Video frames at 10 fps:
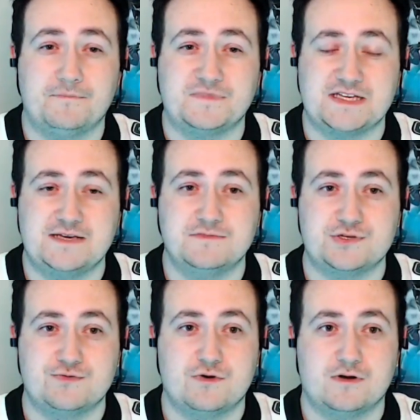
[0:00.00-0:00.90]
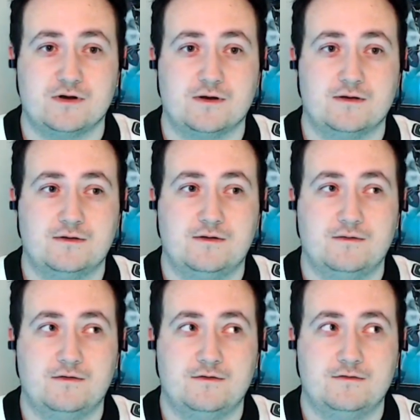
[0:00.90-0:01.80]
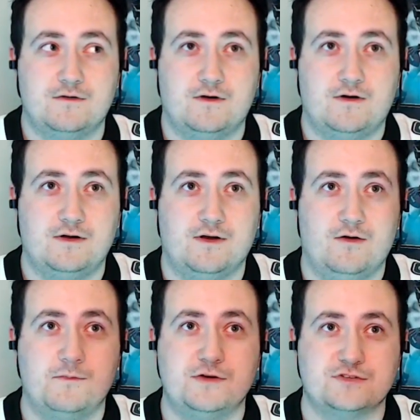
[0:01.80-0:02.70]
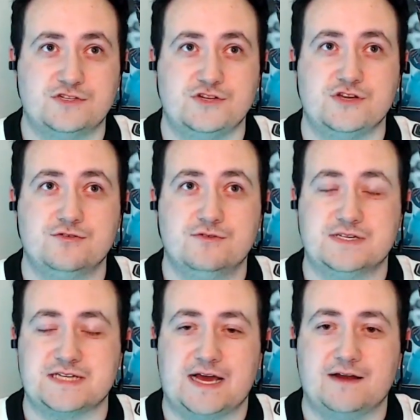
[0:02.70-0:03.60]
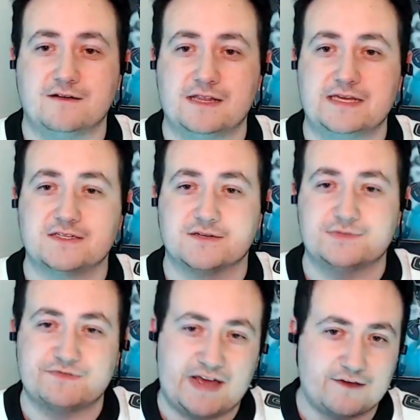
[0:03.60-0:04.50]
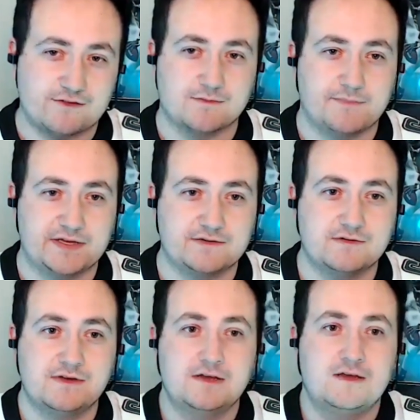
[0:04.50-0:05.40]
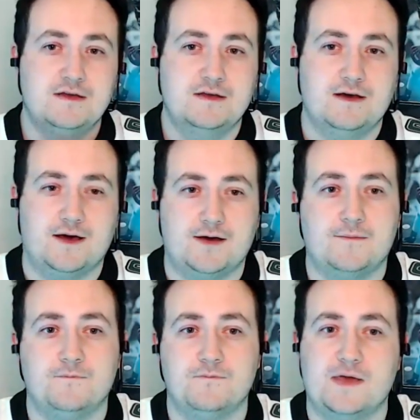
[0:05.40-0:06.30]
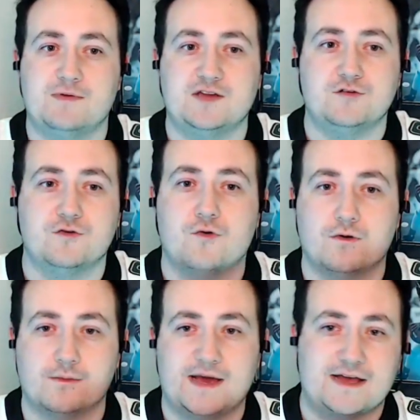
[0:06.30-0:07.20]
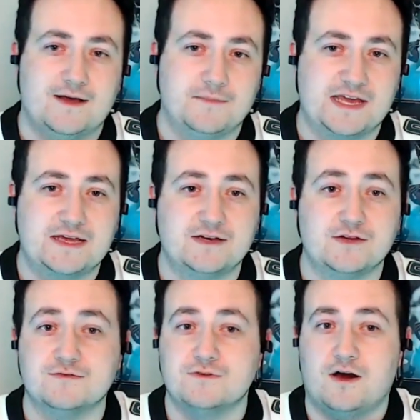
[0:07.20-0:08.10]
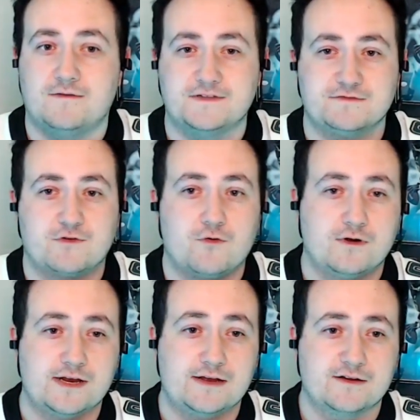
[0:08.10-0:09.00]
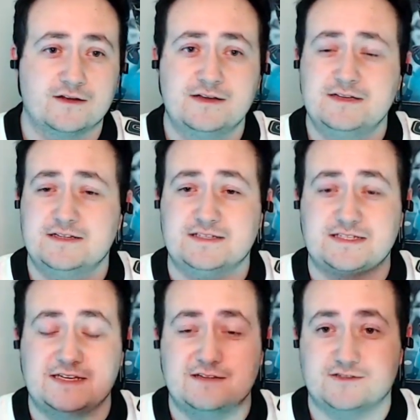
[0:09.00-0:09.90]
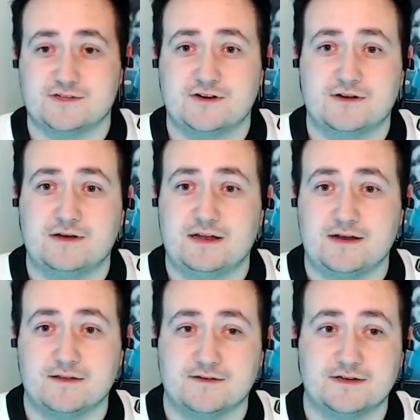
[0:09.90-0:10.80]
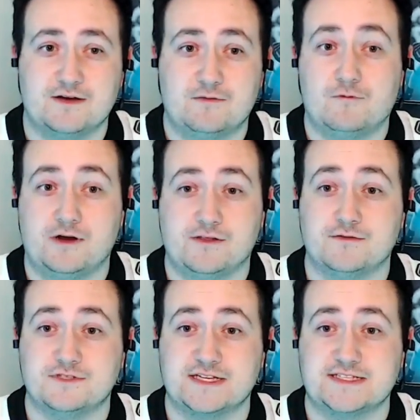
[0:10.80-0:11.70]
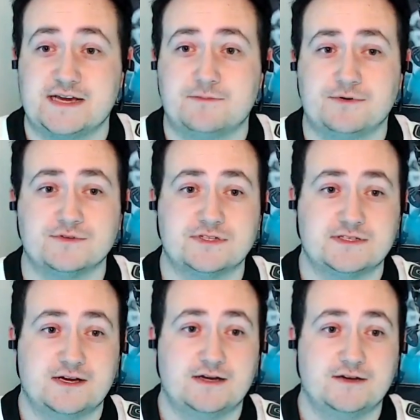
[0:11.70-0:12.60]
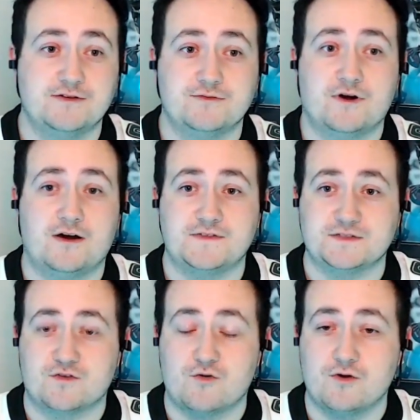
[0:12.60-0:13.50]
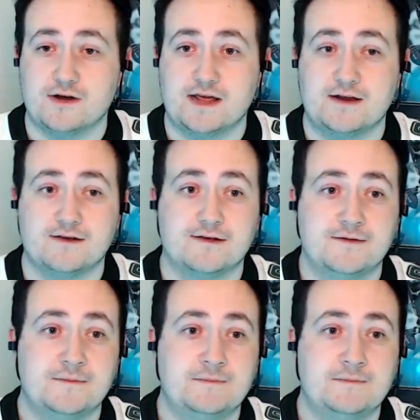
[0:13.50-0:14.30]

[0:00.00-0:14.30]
teams who are almost new entirely in terms of how they're built. Um, maybe a new quarterback coming in, new offensive coordinator. The Steelers are another uh, one of those examples. Uh, new offensive coordinator.